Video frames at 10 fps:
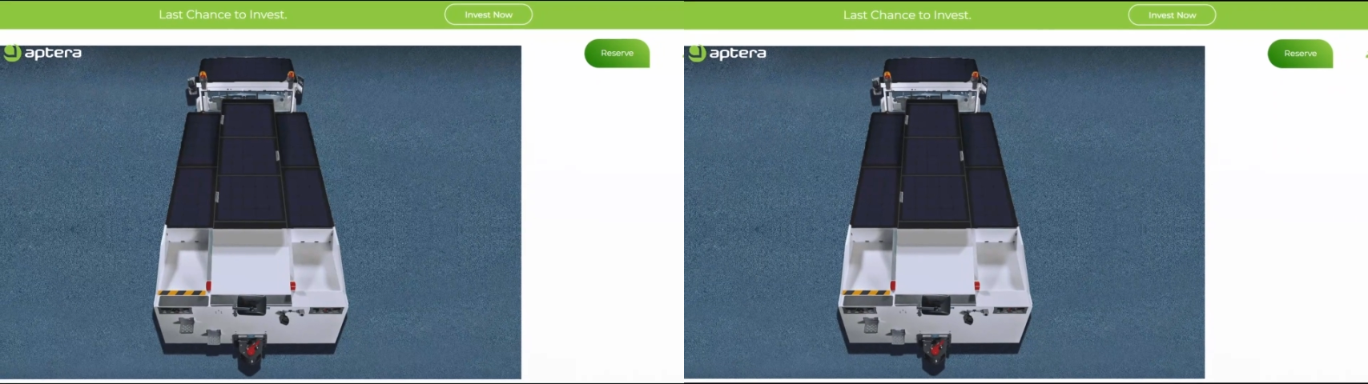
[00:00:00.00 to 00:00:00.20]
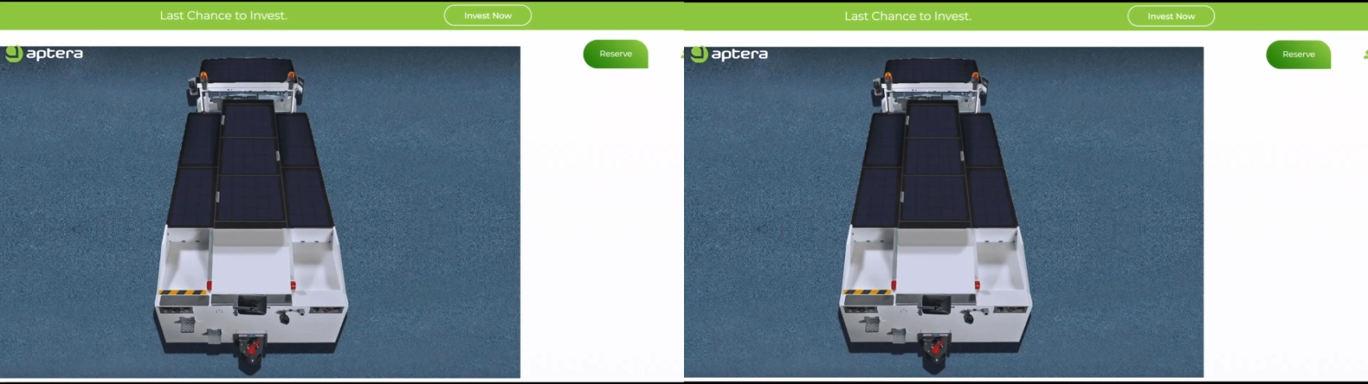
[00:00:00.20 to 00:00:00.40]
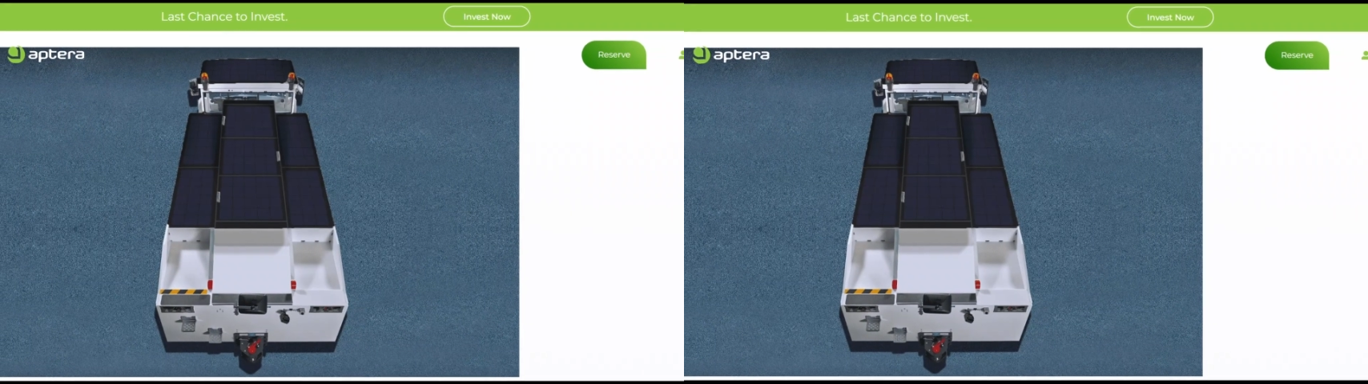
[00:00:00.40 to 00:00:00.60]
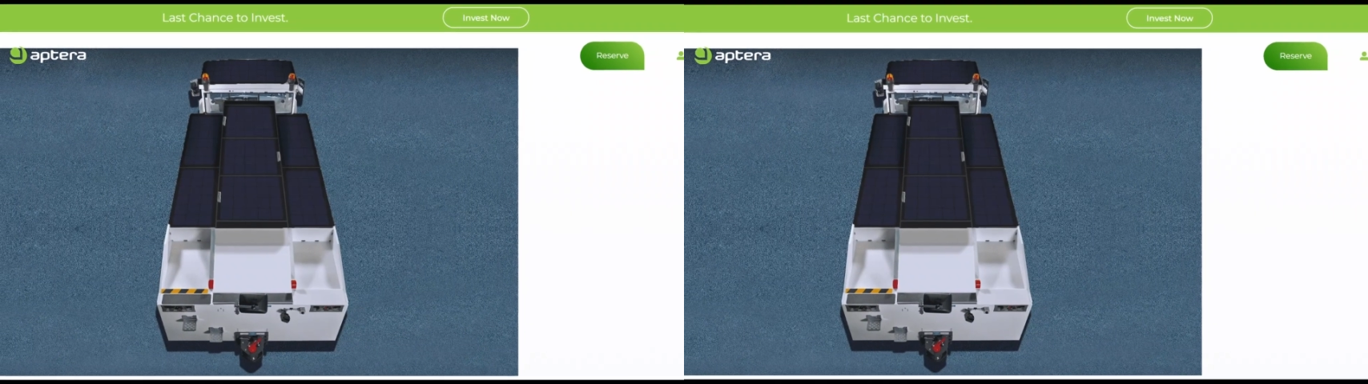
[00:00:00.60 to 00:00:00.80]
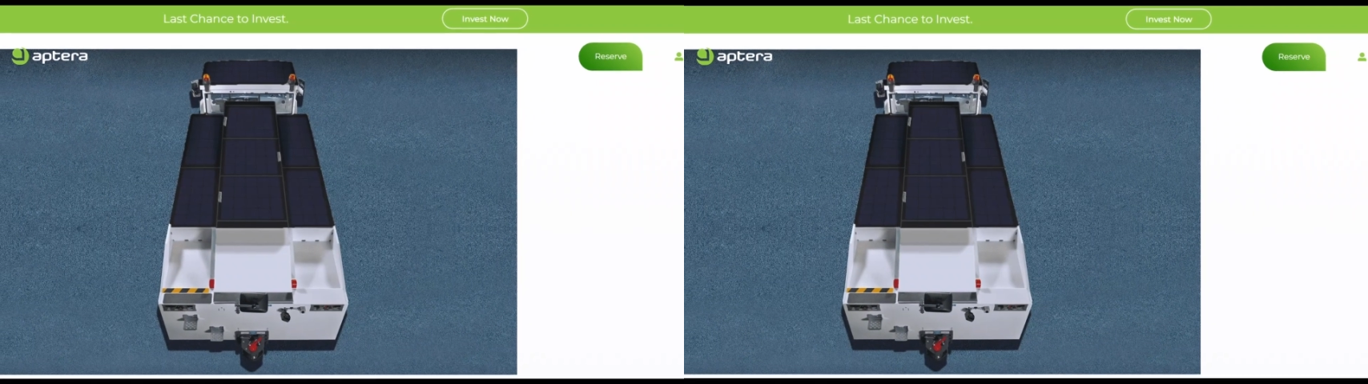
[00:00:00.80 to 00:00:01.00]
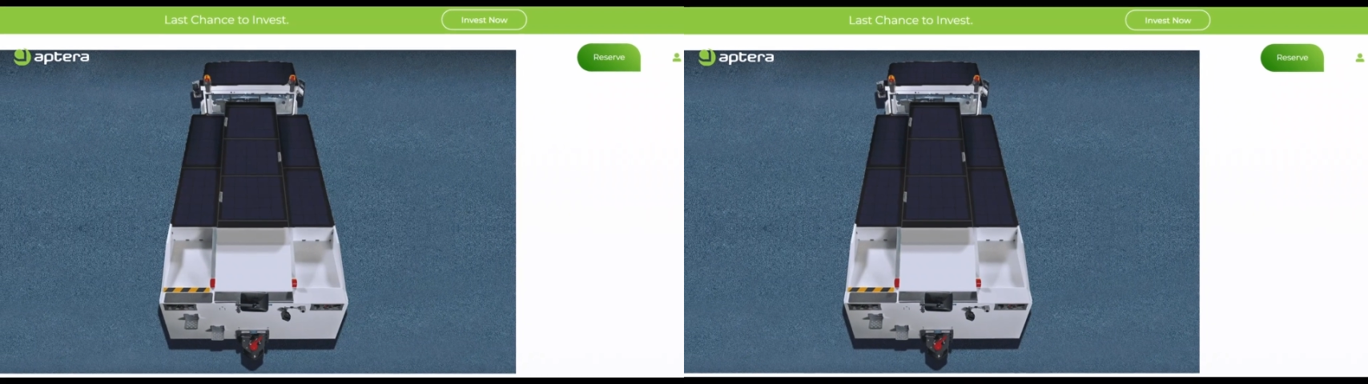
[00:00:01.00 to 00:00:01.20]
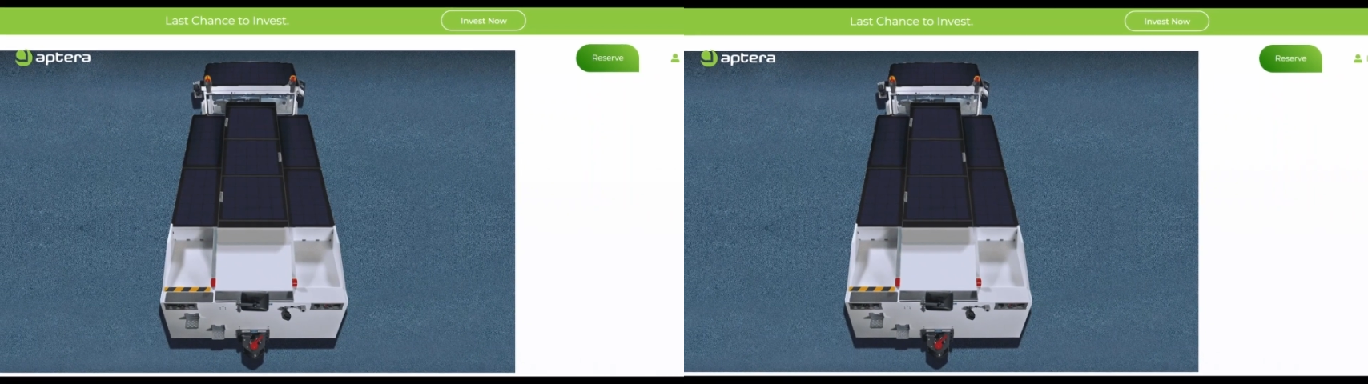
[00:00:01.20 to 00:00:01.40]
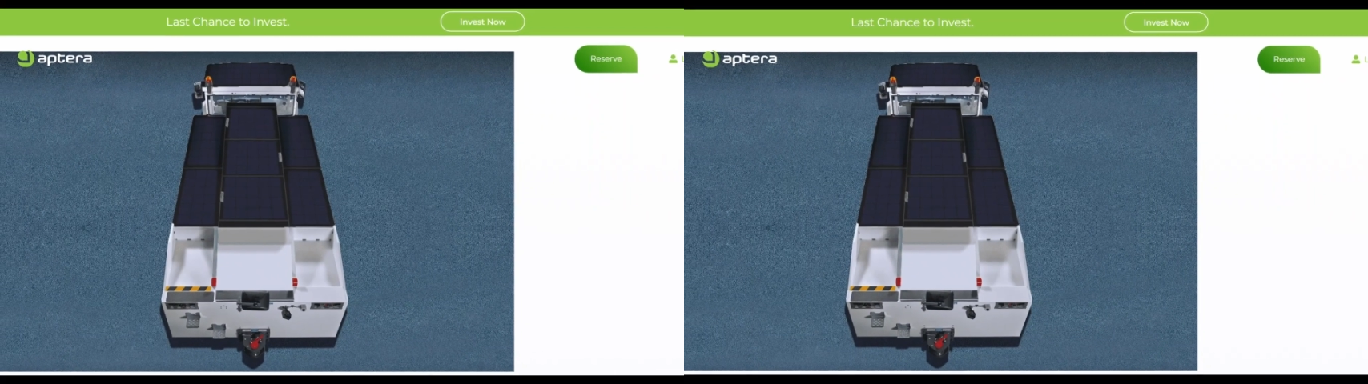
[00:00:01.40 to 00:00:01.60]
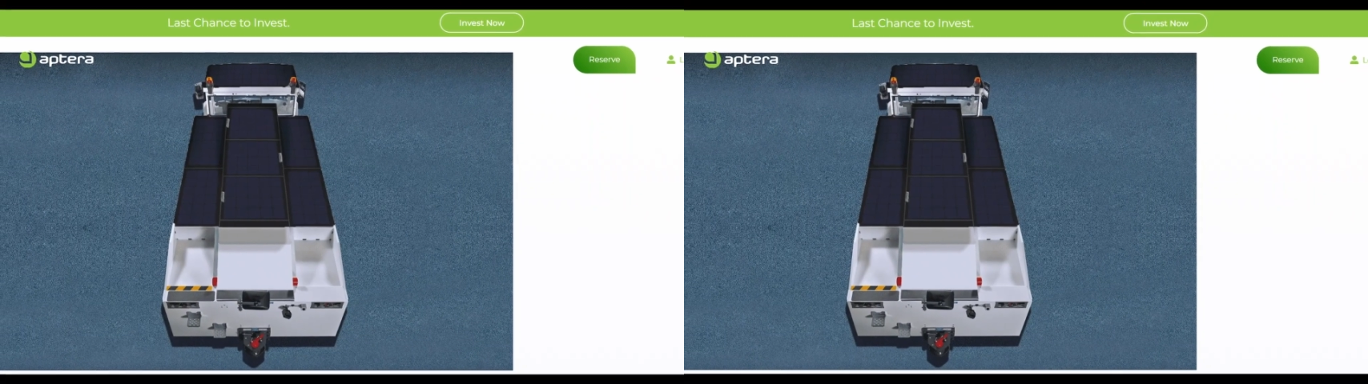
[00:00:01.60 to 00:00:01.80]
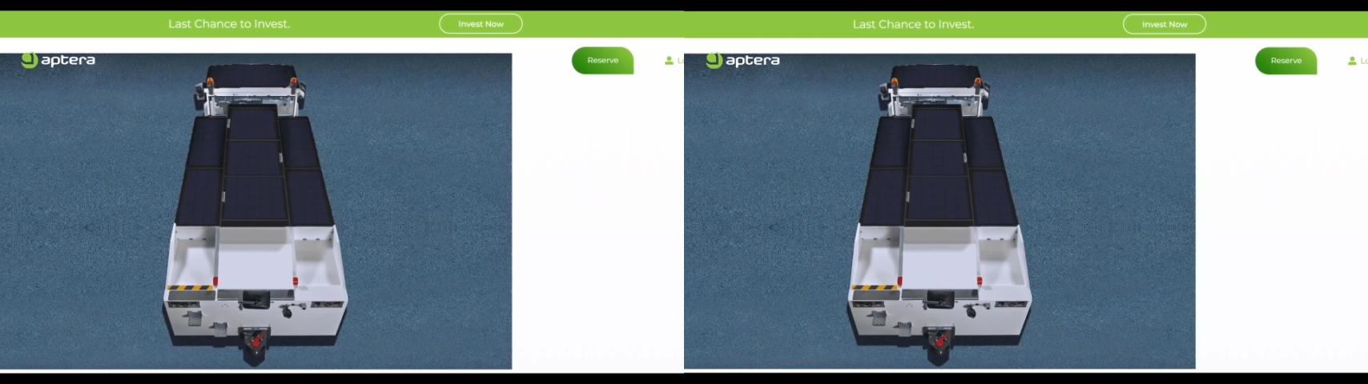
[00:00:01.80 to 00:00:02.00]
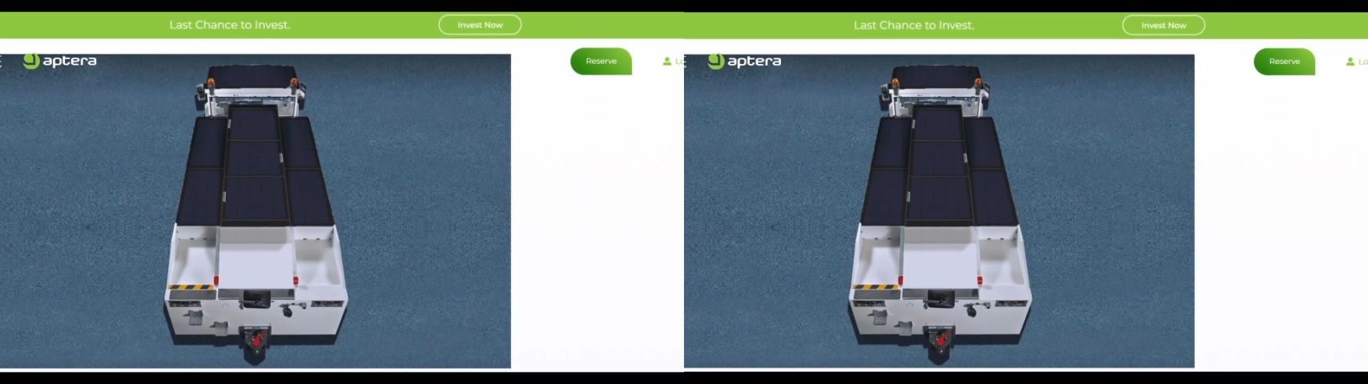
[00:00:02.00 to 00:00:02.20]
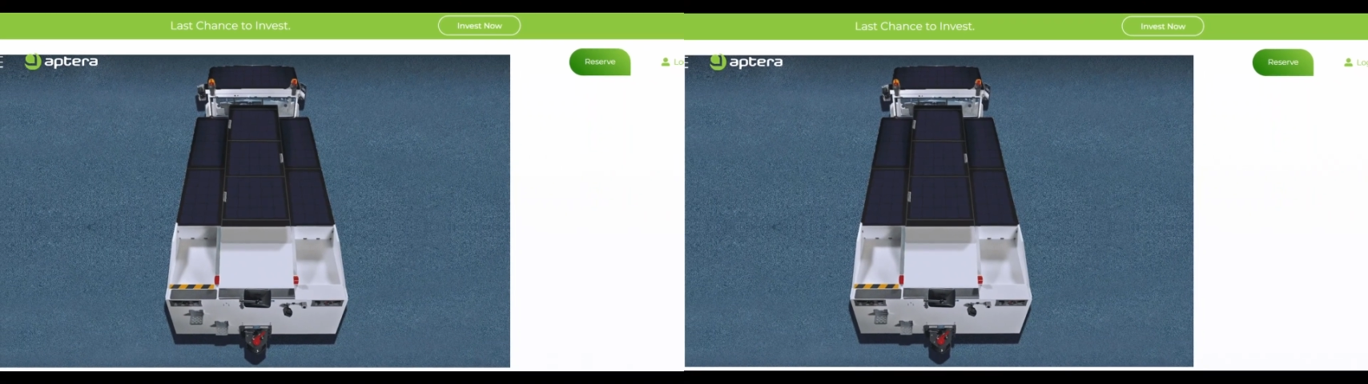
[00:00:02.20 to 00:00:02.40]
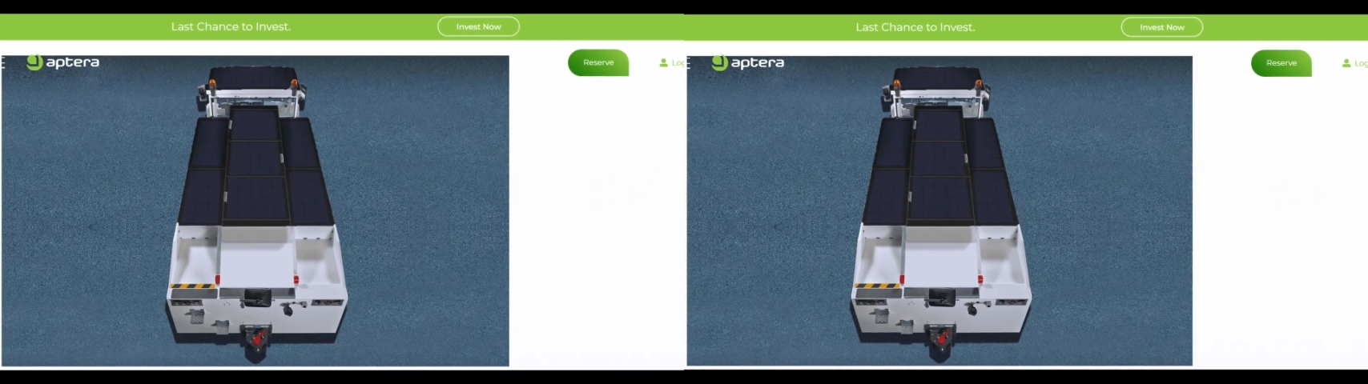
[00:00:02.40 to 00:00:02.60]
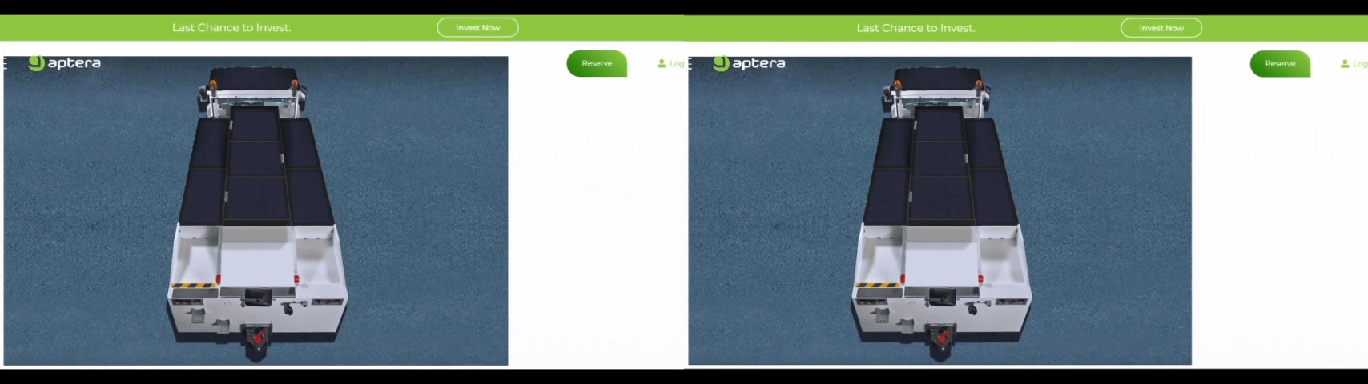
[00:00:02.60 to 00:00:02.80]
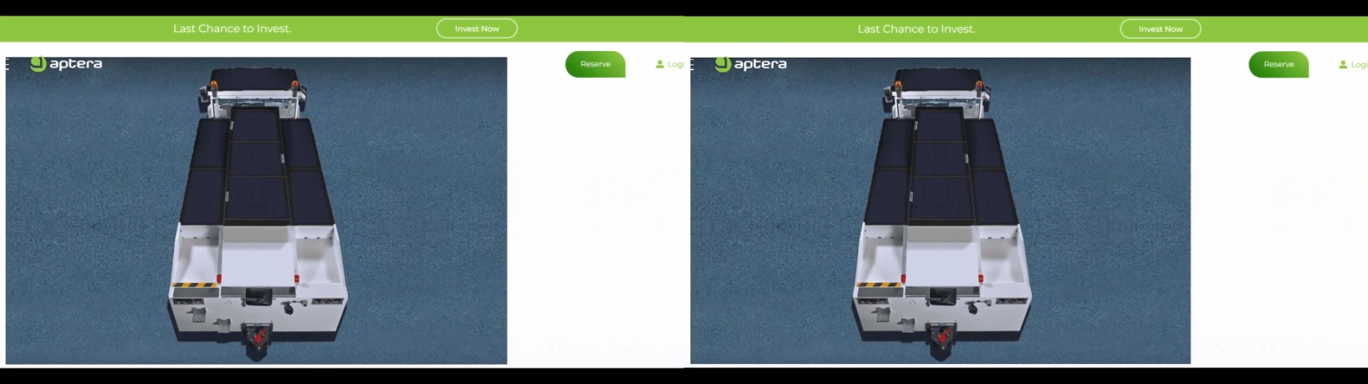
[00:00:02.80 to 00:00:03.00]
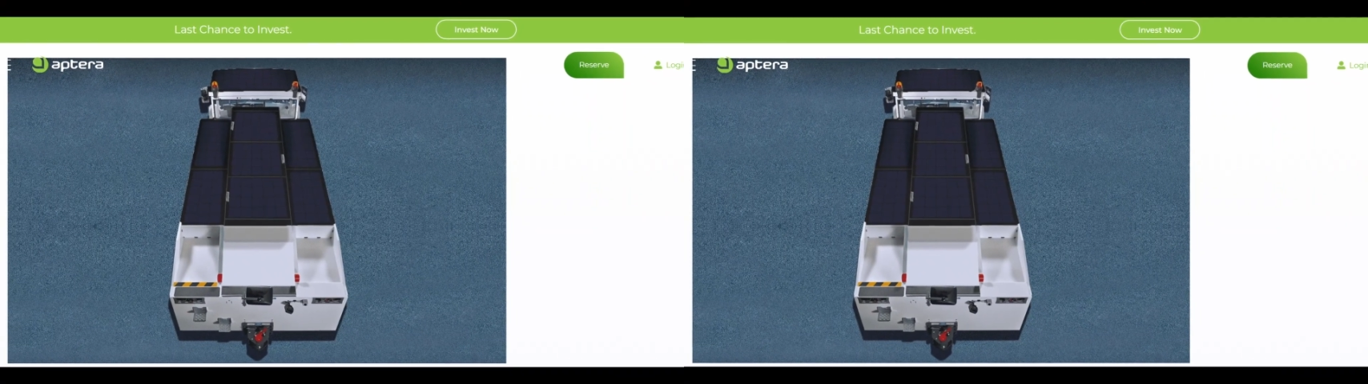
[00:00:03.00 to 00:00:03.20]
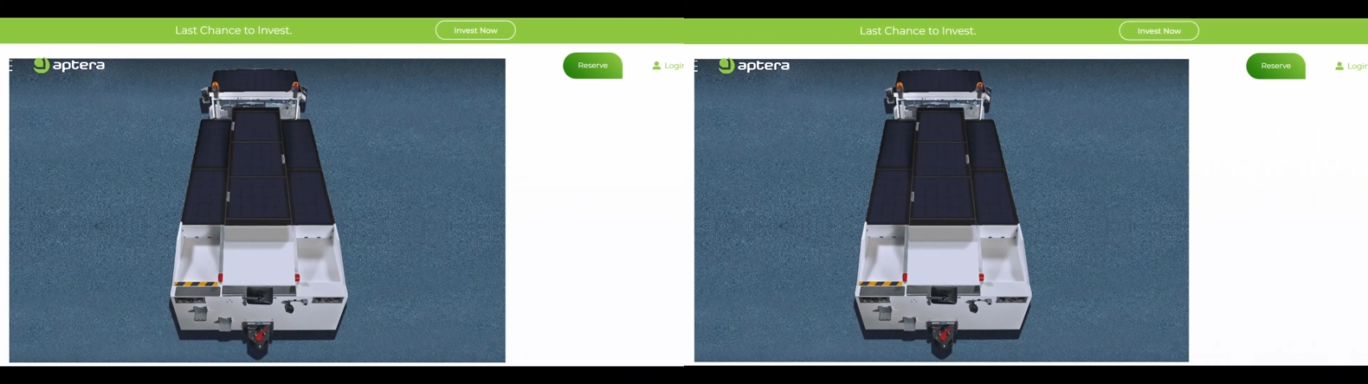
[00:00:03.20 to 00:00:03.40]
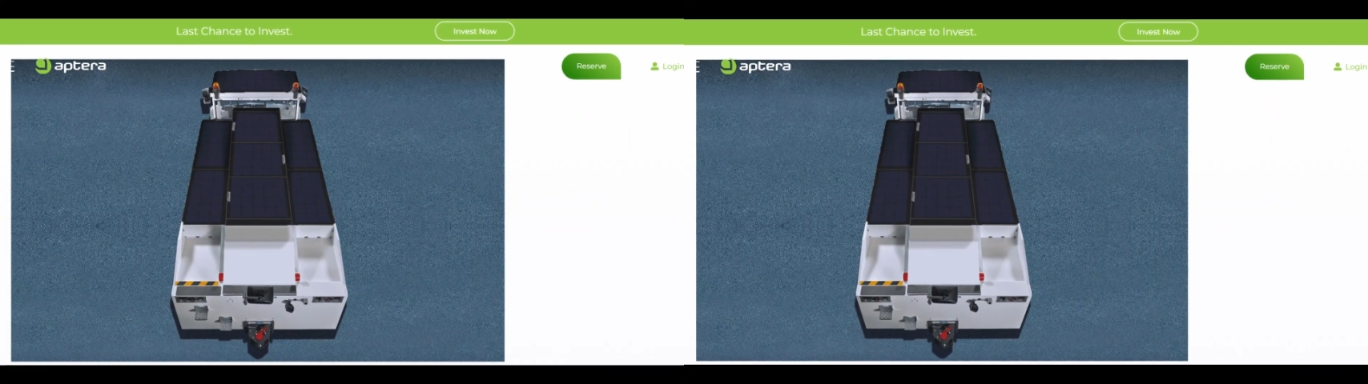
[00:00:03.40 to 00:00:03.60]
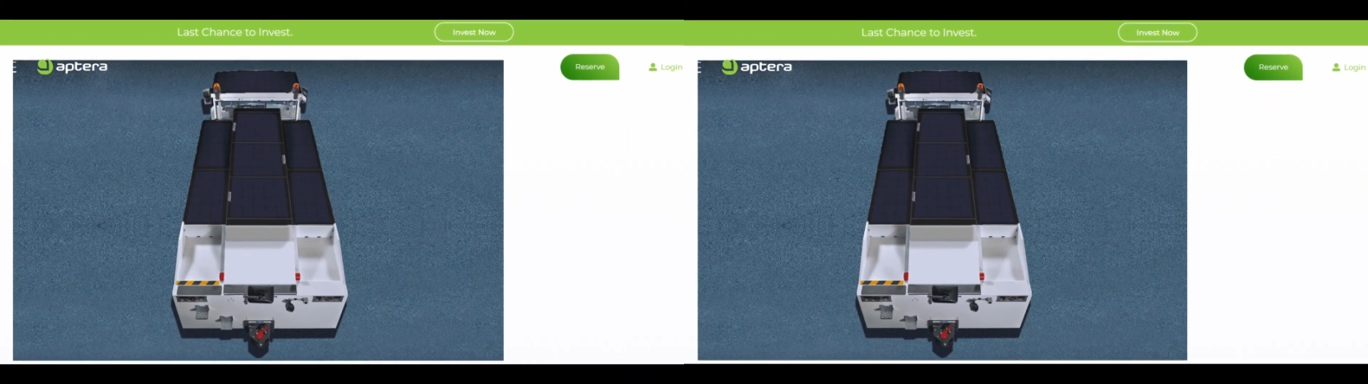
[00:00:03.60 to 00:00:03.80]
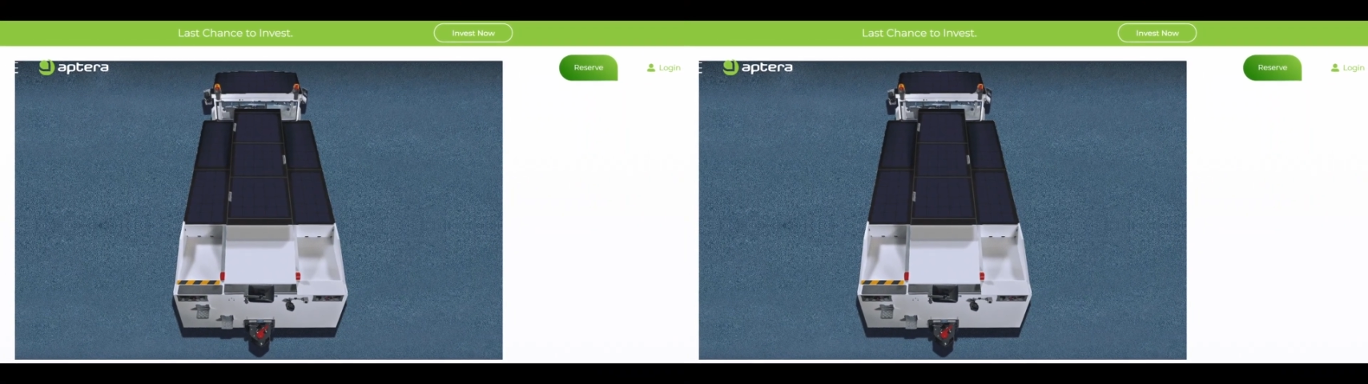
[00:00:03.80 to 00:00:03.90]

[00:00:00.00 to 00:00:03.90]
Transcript: [unreadable: no face in view]